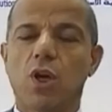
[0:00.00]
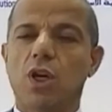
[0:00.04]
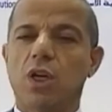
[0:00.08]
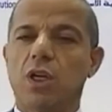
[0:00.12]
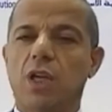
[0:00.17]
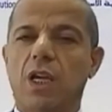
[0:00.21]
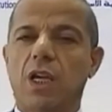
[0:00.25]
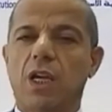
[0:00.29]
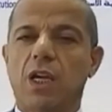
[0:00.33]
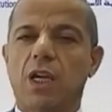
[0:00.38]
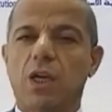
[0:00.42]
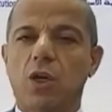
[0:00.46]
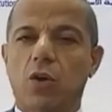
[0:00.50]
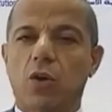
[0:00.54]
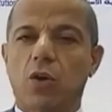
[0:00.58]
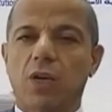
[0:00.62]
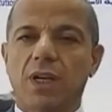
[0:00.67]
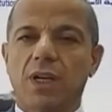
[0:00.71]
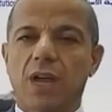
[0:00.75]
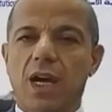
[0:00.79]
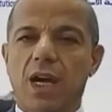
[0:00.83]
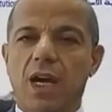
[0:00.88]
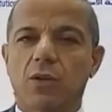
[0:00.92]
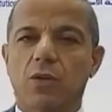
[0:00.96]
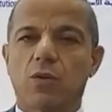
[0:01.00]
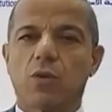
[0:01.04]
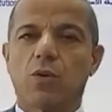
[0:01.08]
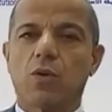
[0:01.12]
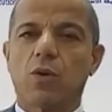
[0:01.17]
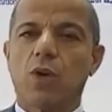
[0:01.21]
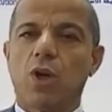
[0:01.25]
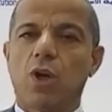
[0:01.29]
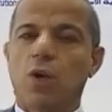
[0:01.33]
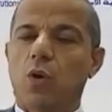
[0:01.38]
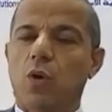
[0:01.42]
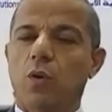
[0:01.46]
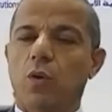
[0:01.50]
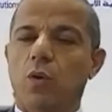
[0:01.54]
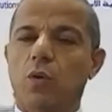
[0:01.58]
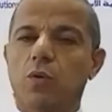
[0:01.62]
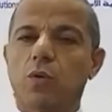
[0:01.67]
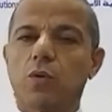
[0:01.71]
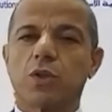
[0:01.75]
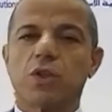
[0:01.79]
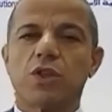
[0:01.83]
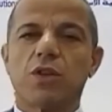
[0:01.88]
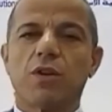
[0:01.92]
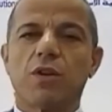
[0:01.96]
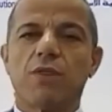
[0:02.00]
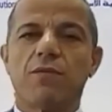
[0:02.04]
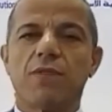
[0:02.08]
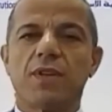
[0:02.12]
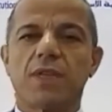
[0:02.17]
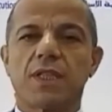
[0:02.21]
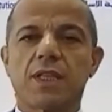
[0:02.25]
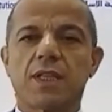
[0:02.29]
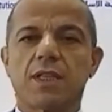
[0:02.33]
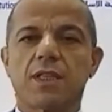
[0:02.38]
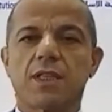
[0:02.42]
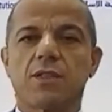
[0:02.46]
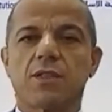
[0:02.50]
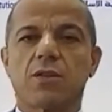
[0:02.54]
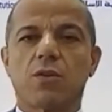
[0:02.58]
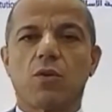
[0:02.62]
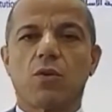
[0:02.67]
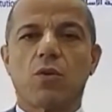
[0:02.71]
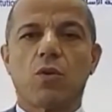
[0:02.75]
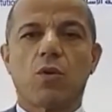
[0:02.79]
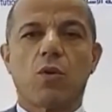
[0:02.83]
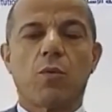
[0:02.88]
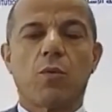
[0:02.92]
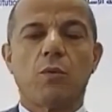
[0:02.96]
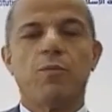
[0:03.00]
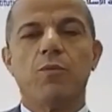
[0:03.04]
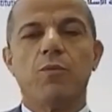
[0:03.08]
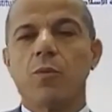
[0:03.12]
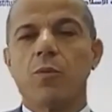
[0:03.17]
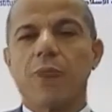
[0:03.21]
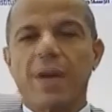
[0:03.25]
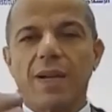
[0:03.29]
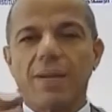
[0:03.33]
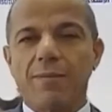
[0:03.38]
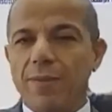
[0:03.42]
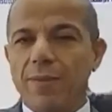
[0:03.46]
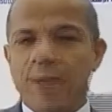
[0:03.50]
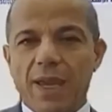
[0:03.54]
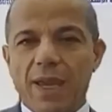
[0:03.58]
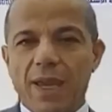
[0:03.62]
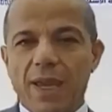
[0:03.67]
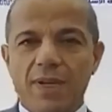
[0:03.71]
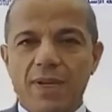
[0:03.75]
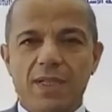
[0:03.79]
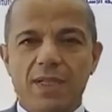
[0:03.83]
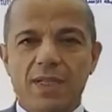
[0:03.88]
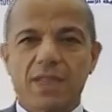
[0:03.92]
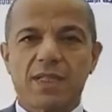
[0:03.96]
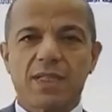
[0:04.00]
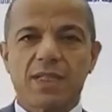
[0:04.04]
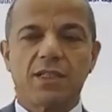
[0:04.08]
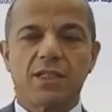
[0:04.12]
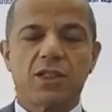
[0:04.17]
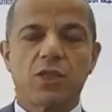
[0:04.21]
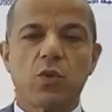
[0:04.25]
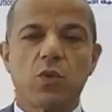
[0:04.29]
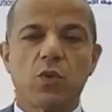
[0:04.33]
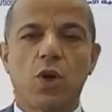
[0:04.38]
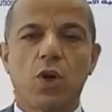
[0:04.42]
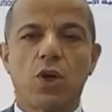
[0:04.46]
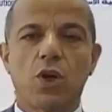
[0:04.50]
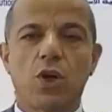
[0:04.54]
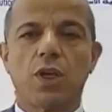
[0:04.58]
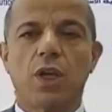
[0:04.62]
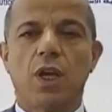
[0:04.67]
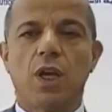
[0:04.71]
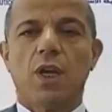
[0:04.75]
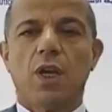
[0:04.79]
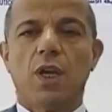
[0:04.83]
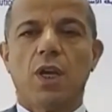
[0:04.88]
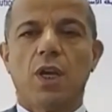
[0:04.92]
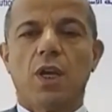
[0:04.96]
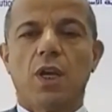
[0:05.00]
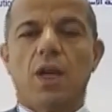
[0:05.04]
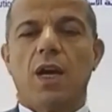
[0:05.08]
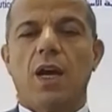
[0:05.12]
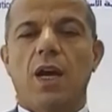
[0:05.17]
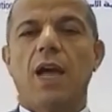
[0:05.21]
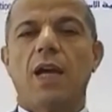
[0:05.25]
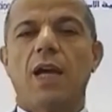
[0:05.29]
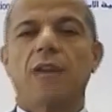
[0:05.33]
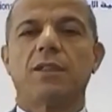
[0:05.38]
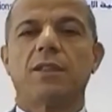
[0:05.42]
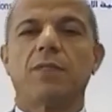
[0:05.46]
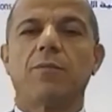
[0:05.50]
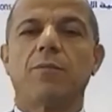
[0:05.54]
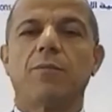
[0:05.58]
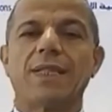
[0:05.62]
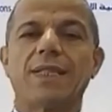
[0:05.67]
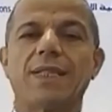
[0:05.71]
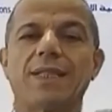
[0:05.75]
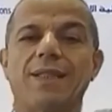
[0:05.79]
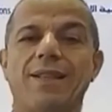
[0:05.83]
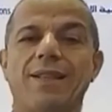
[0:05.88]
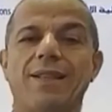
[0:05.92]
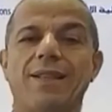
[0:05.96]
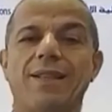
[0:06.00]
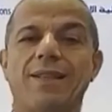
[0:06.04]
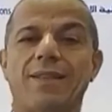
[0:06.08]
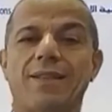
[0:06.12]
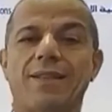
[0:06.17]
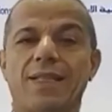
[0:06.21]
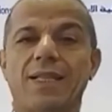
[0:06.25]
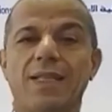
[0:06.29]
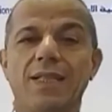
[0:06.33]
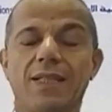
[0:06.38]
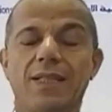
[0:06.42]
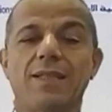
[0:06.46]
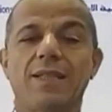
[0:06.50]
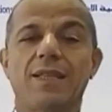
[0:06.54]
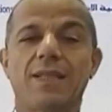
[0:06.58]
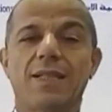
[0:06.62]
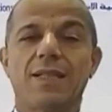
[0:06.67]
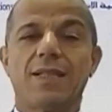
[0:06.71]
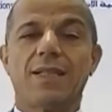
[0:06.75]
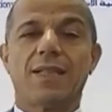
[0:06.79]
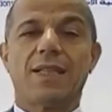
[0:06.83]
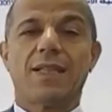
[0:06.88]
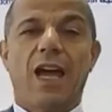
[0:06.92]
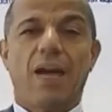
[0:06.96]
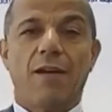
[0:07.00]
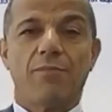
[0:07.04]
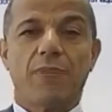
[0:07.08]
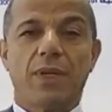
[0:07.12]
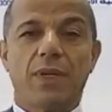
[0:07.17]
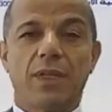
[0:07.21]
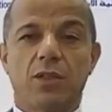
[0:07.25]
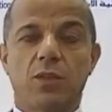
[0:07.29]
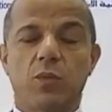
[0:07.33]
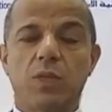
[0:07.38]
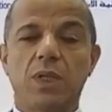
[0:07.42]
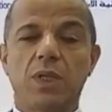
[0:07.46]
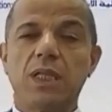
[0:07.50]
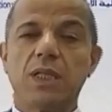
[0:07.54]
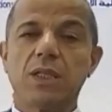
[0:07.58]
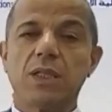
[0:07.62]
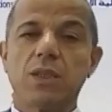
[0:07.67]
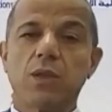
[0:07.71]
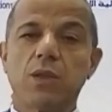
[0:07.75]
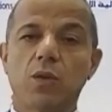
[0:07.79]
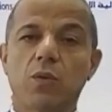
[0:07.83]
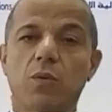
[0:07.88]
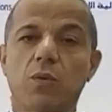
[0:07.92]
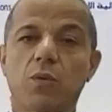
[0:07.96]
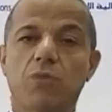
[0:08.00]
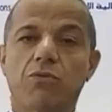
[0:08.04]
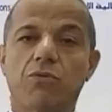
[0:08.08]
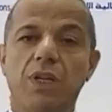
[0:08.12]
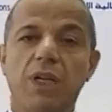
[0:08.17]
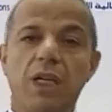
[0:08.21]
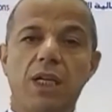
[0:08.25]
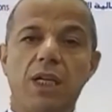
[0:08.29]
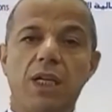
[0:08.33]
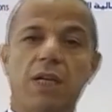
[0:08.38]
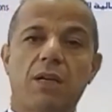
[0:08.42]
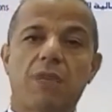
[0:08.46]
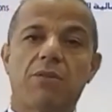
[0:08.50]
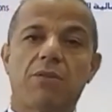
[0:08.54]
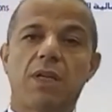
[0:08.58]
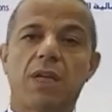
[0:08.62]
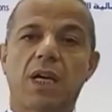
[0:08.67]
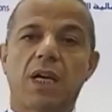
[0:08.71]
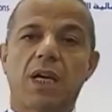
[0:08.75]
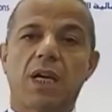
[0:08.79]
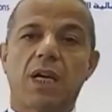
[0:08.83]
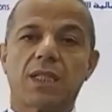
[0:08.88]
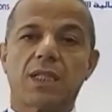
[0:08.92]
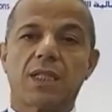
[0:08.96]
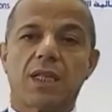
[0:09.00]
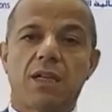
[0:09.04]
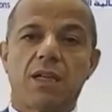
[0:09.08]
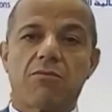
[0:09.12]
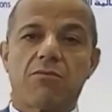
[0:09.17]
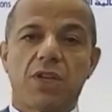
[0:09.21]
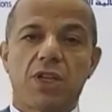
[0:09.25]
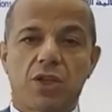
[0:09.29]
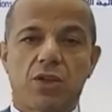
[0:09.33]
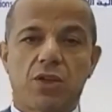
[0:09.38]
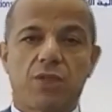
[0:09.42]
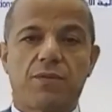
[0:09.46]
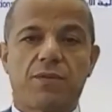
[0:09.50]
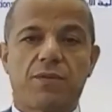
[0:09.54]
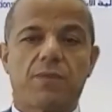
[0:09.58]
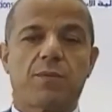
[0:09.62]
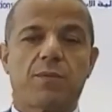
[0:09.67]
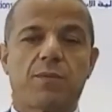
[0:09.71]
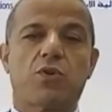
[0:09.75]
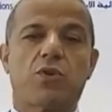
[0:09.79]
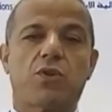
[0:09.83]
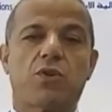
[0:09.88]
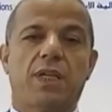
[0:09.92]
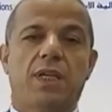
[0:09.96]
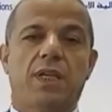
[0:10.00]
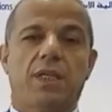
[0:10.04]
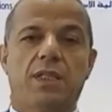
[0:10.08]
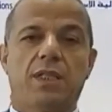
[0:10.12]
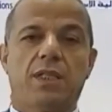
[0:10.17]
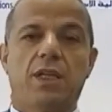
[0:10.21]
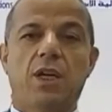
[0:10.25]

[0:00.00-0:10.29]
like online or services or mobile payments and so on. But since this happened, we saw really a real acceleration of this process.